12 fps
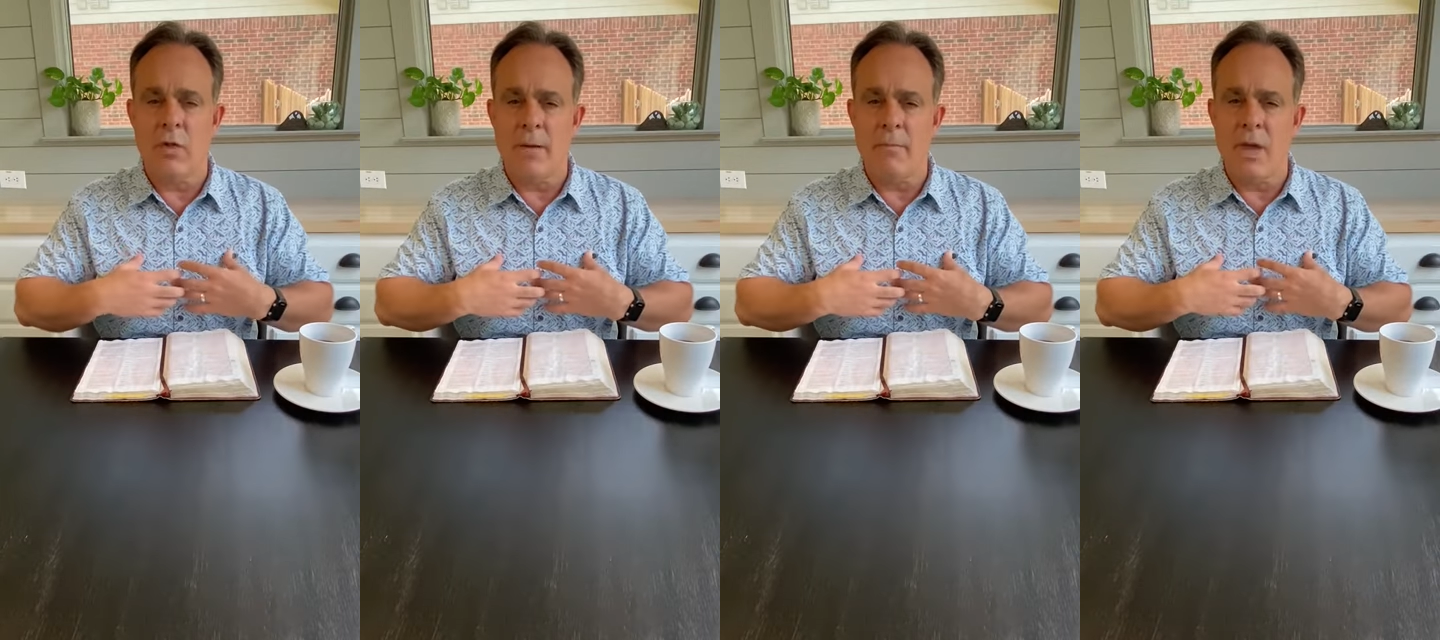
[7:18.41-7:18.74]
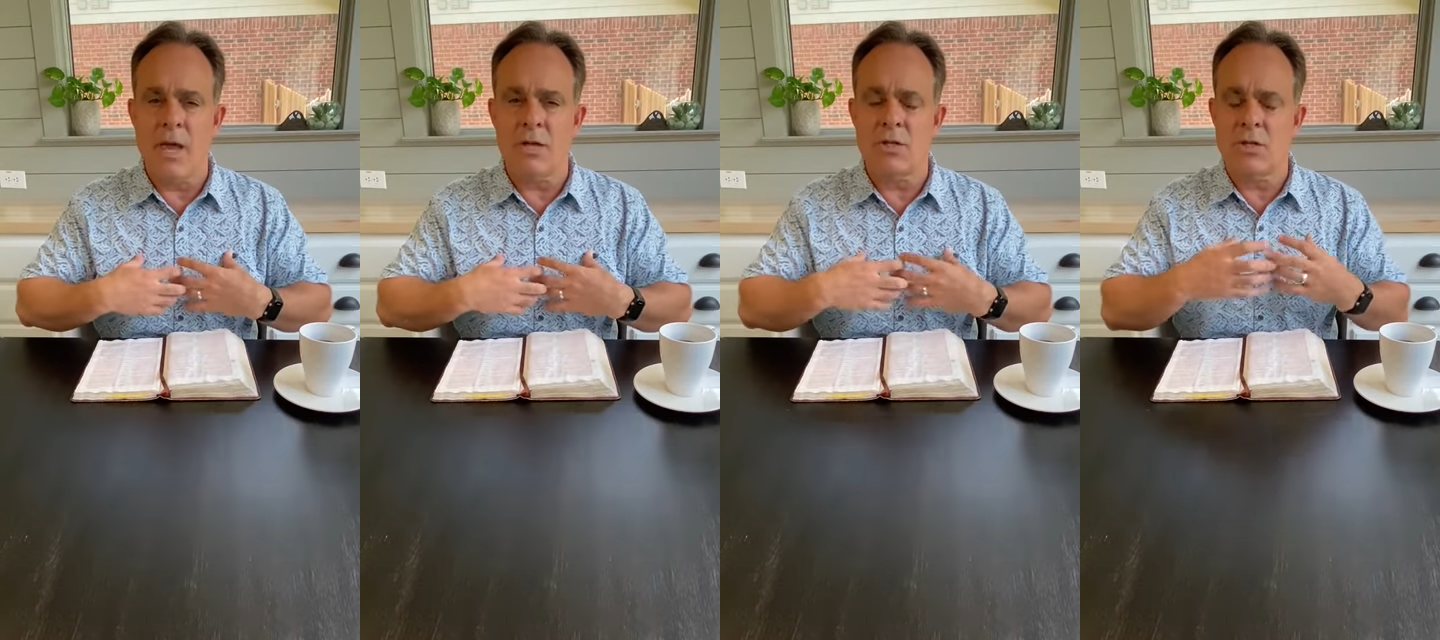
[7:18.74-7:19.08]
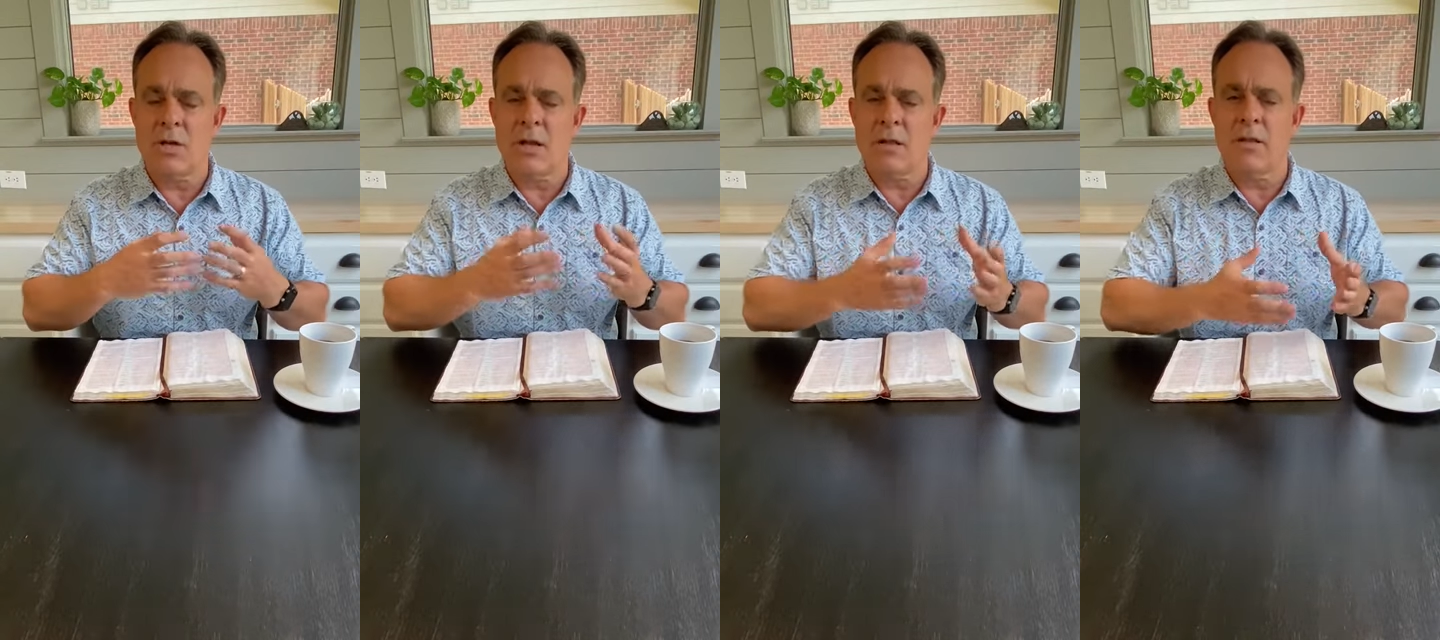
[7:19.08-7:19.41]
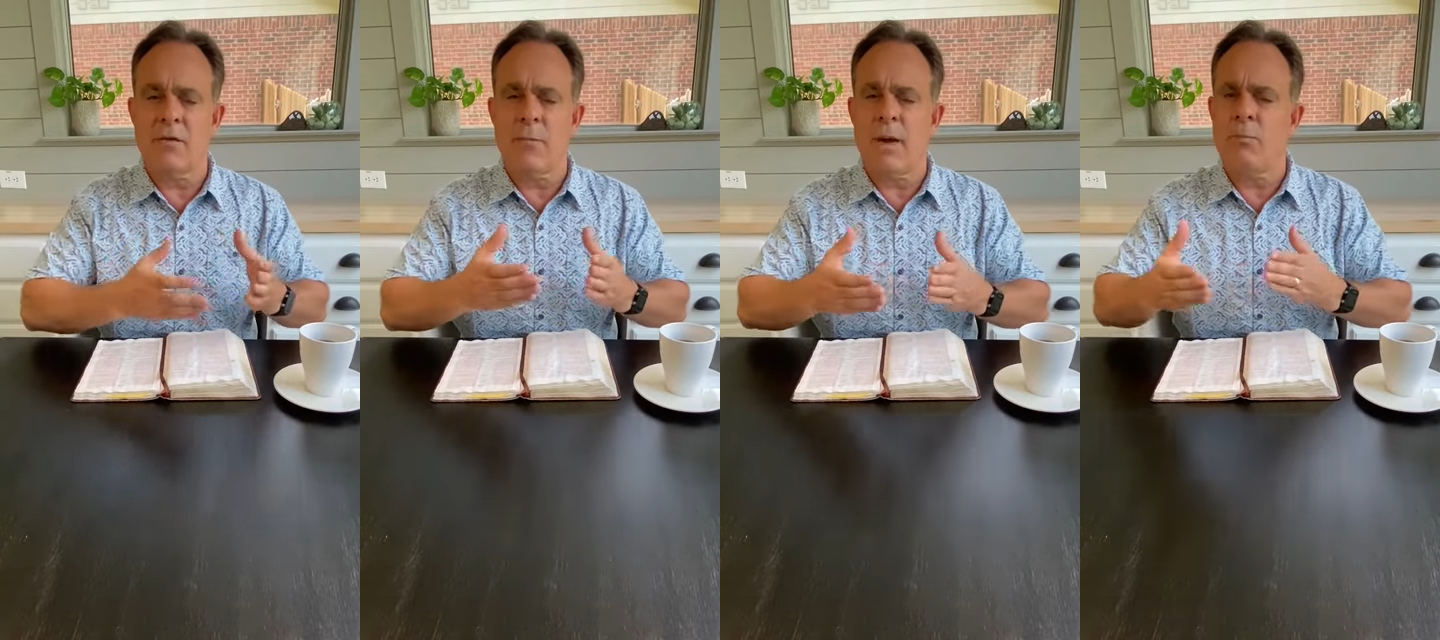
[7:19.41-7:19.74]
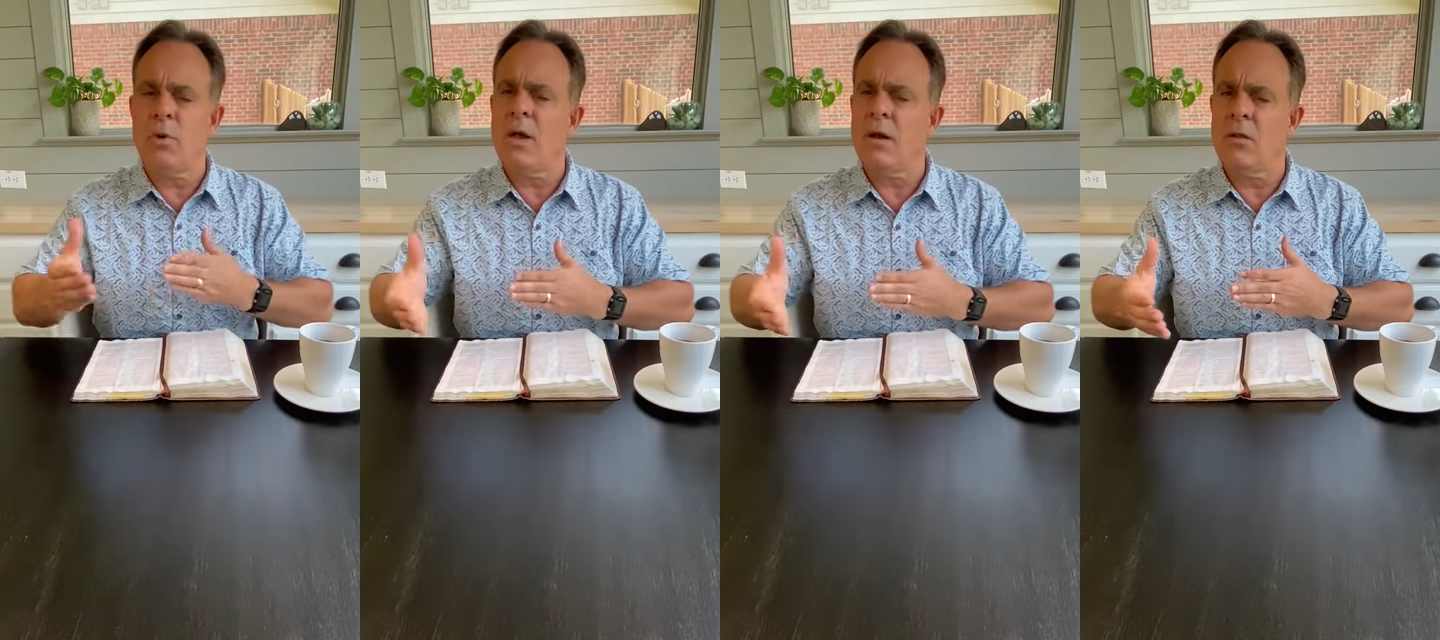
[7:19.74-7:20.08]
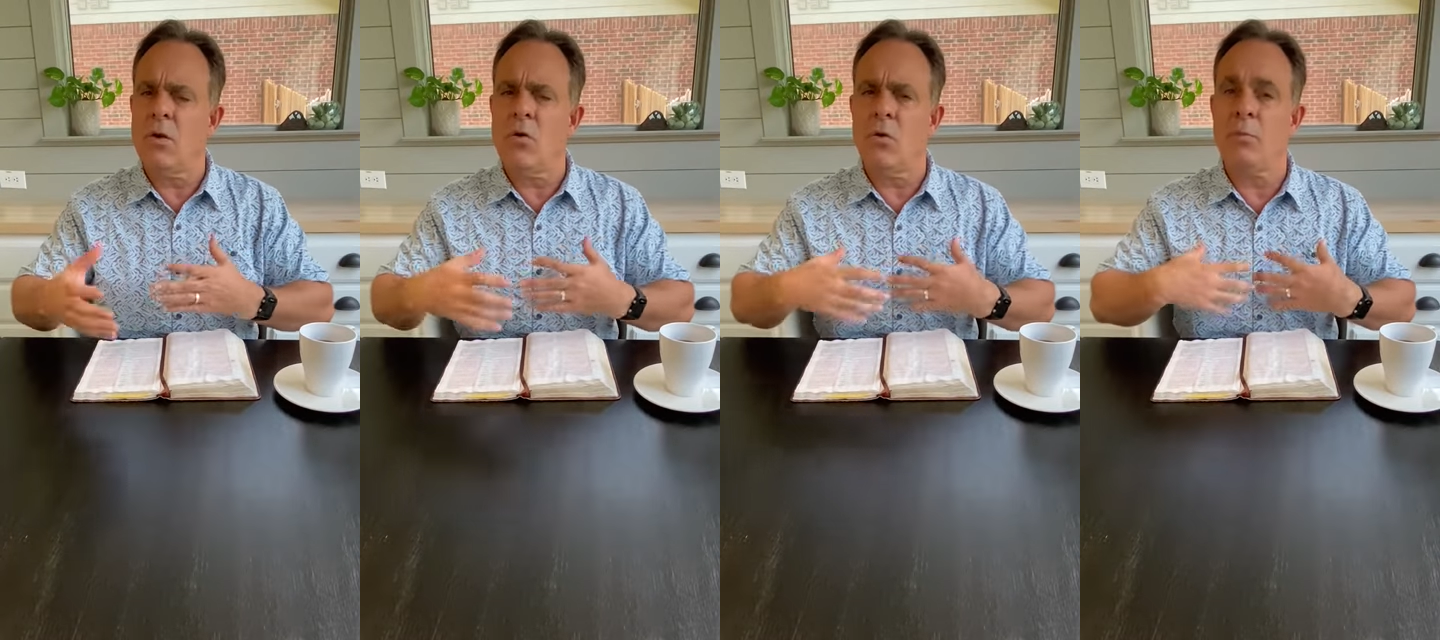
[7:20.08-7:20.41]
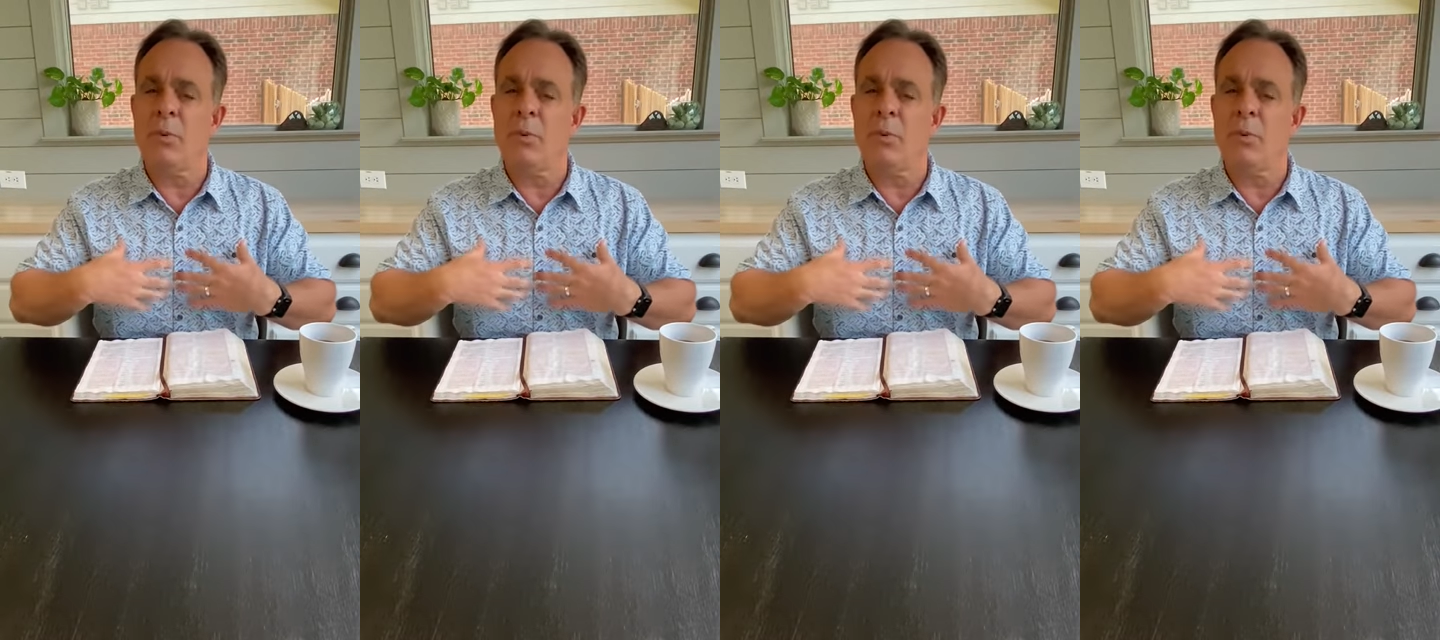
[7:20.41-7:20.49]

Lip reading: that man should not live by bread alone,